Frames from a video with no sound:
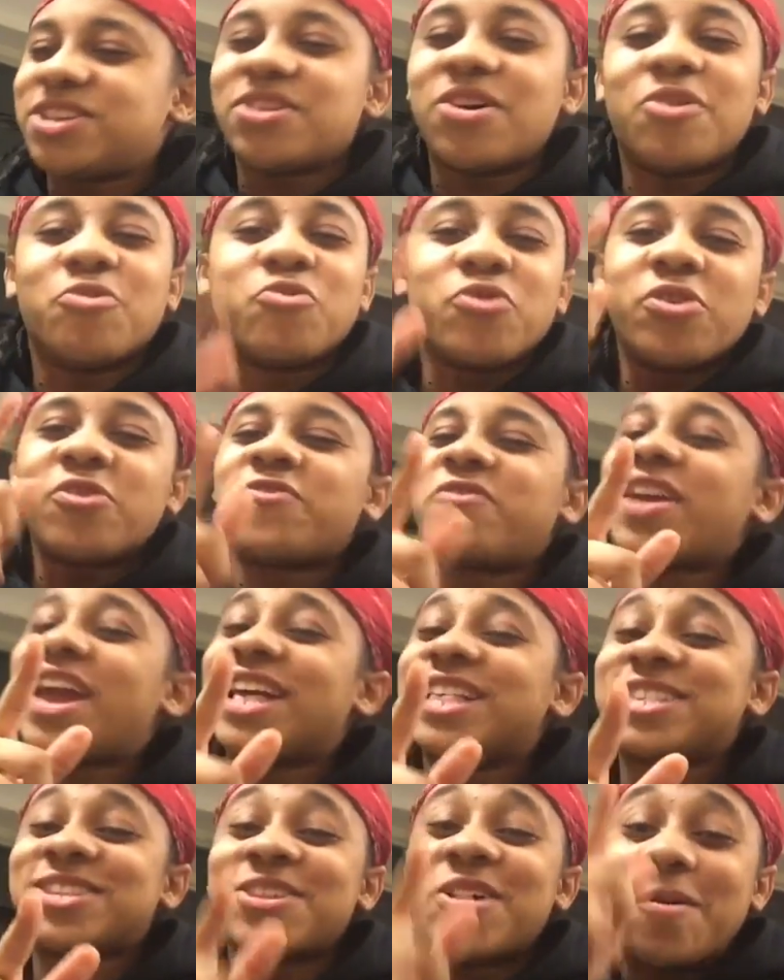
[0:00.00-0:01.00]
know, real
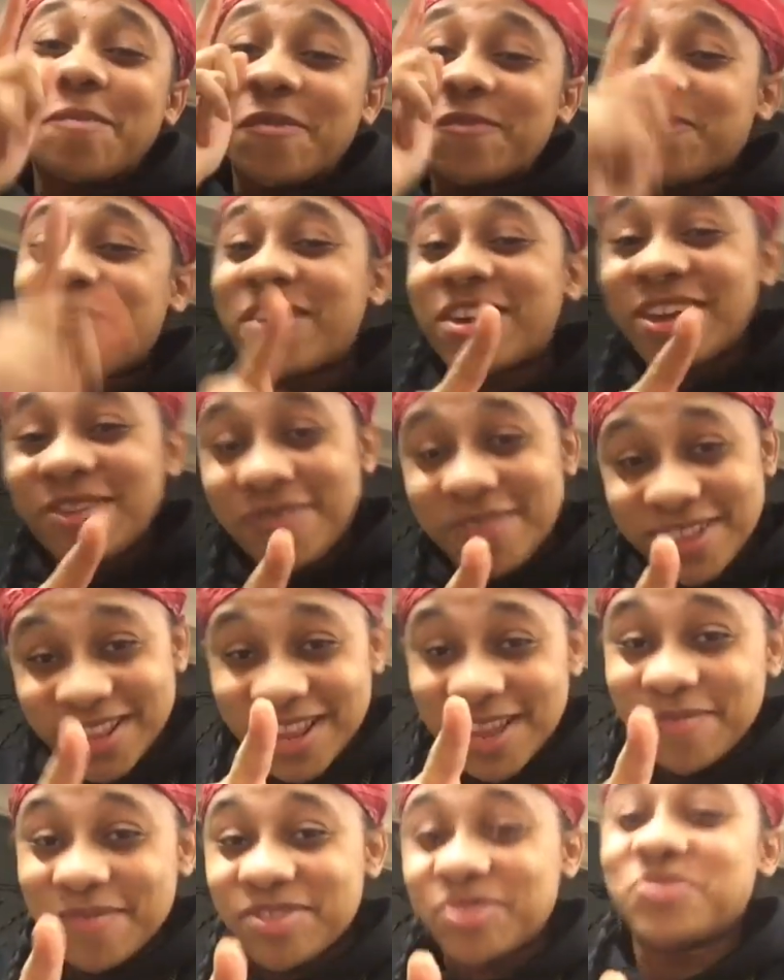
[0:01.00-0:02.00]
fans know before he was
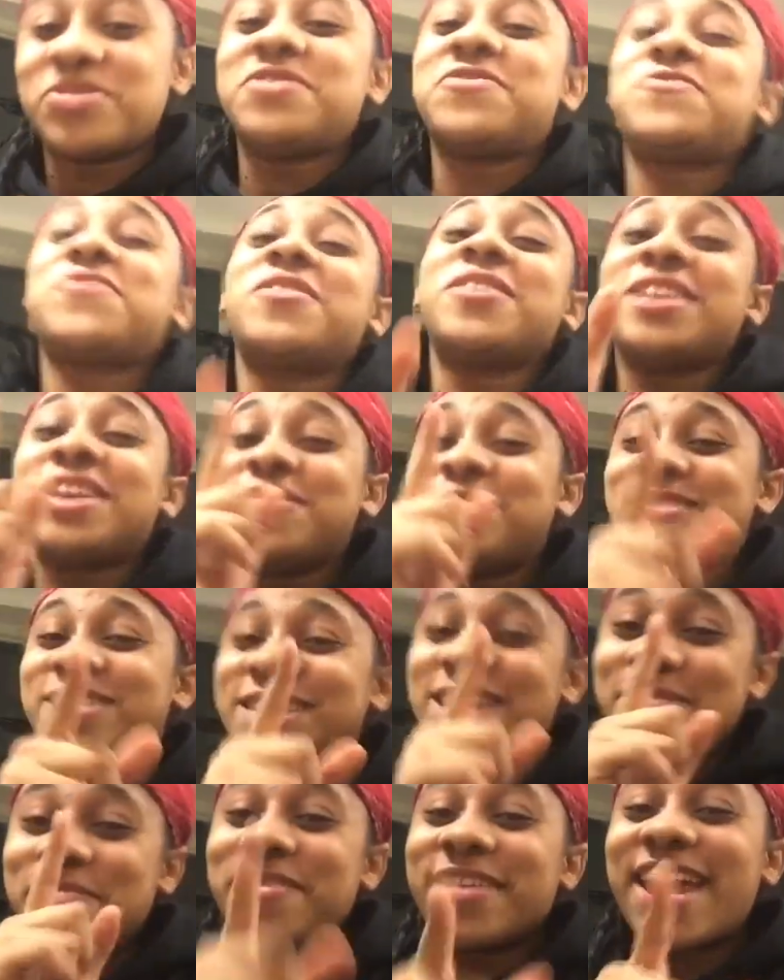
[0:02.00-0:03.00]
number 24, he was
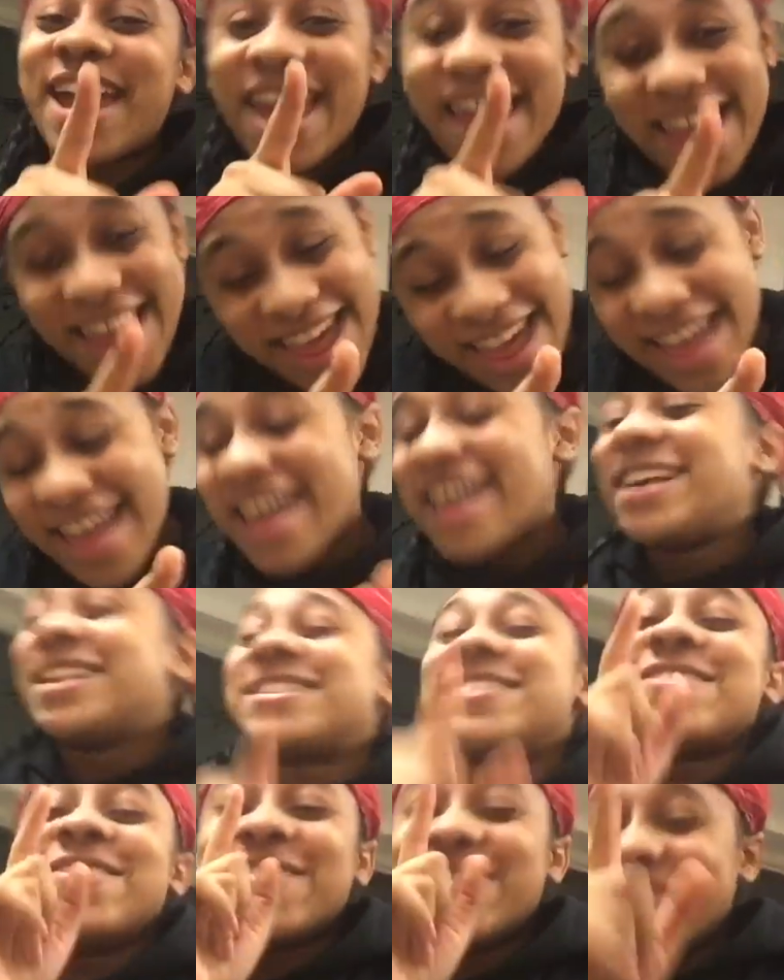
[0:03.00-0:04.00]
number 8.
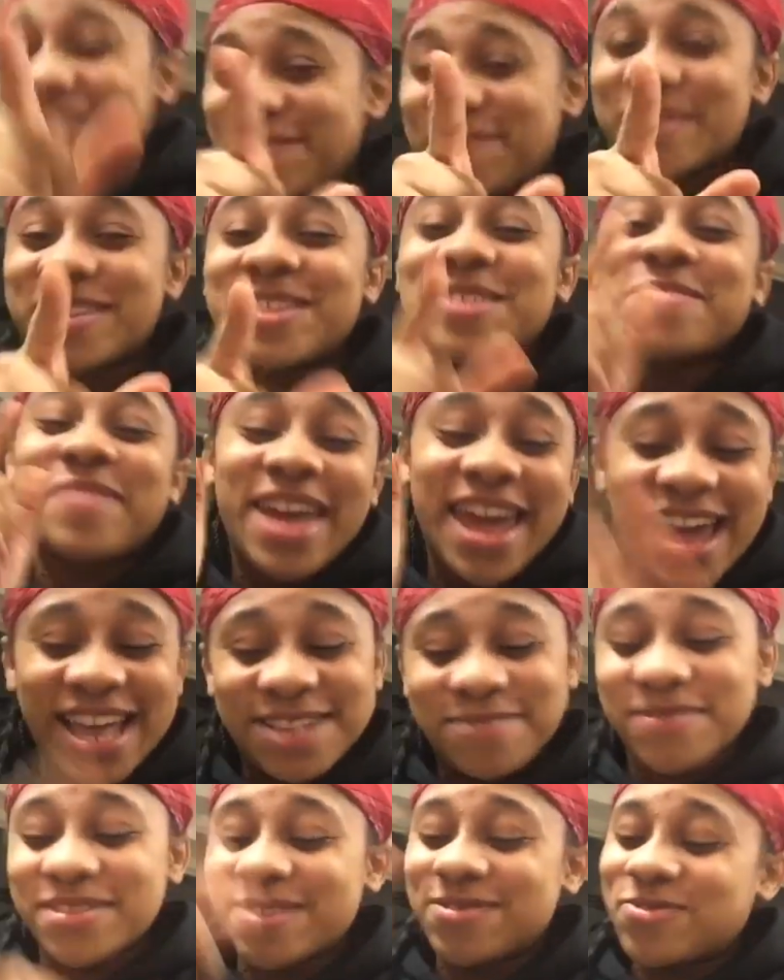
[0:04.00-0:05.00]
So put them
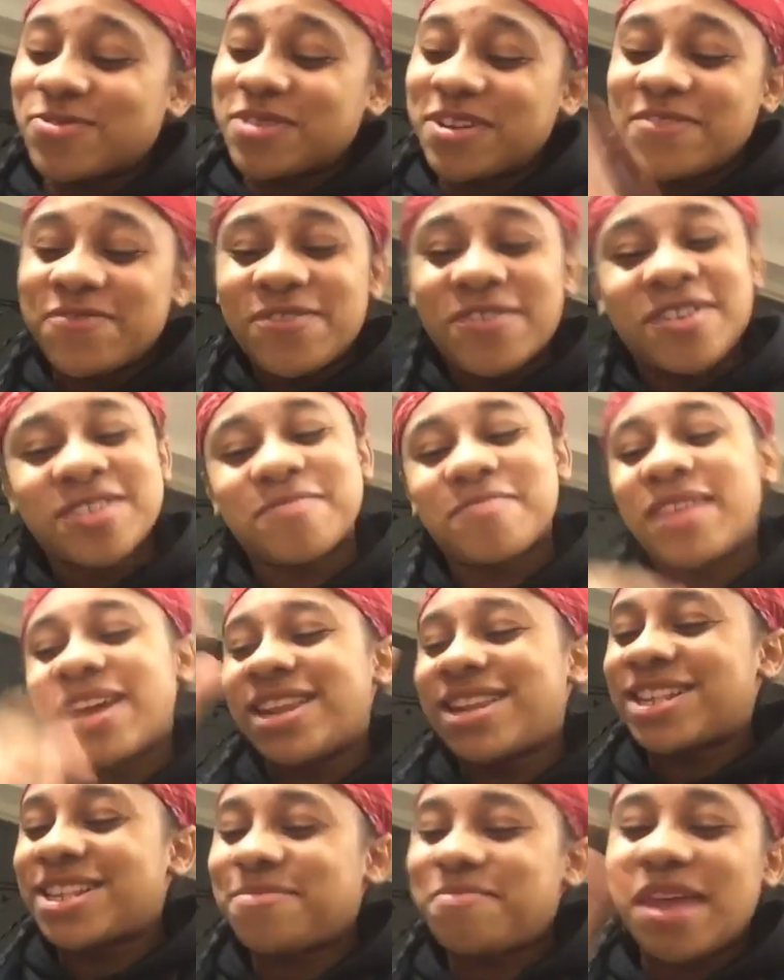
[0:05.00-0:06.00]
8s, put them 24s,
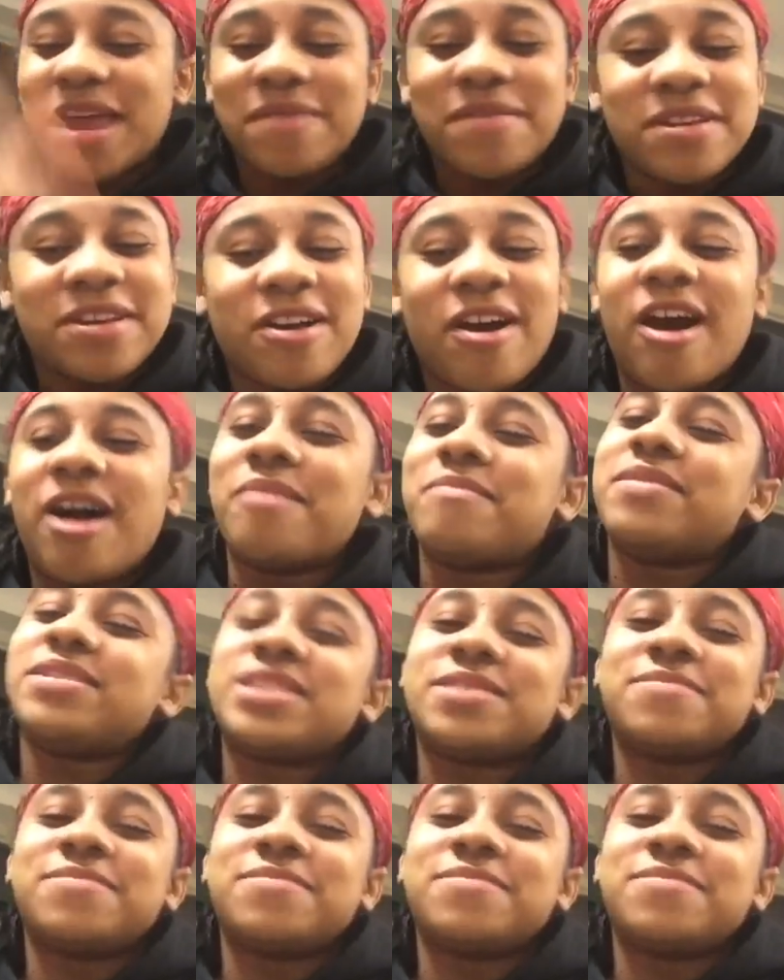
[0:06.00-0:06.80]
man, to spam the comments,